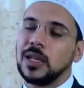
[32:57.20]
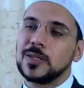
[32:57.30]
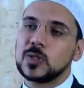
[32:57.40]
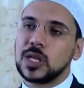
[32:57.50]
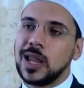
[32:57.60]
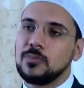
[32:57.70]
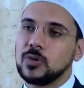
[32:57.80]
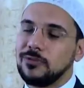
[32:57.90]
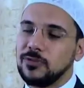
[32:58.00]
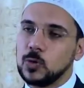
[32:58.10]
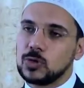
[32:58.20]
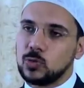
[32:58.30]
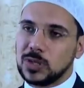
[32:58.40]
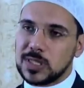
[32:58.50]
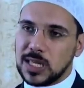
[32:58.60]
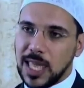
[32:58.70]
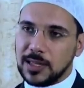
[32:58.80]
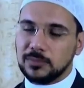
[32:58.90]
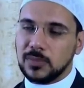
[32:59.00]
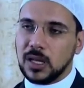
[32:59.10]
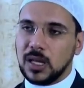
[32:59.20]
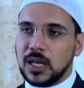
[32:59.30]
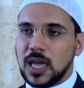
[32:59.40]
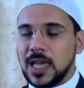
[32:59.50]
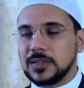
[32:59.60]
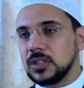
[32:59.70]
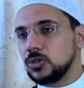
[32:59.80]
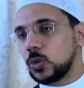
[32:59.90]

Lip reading: alayhi salam refused once again and did